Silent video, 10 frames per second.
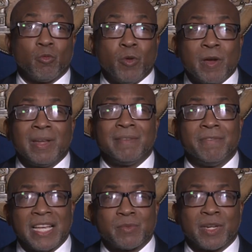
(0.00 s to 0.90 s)
Real
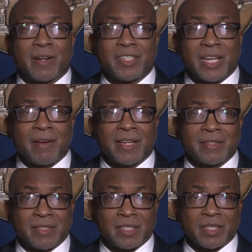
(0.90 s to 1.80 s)
investment in our child care
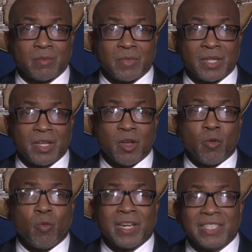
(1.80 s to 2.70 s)
system
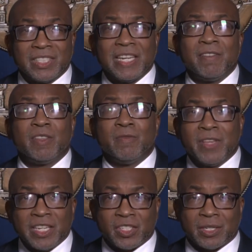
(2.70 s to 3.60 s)
will achieve the
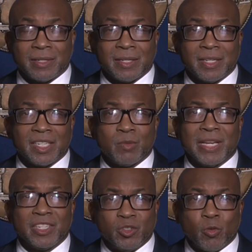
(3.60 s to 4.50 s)
vision to
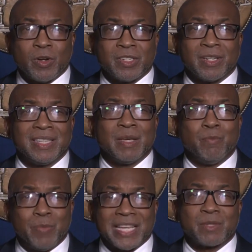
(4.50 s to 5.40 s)
make Georgia the
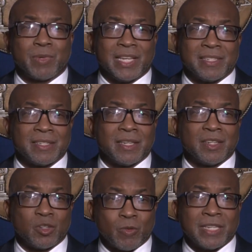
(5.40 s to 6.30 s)
best place
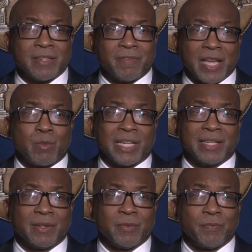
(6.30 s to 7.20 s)
to raise a family.
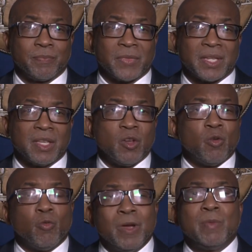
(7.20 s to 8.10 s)

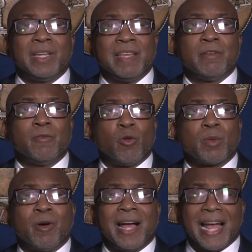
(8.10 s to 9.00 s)
We believe
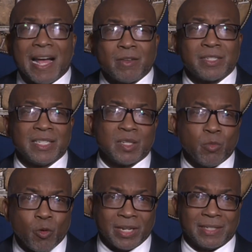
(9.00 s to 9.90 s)
affordable housing is
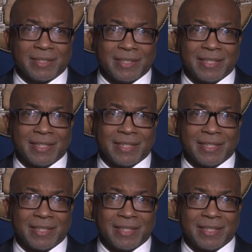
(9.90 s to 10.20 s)
important.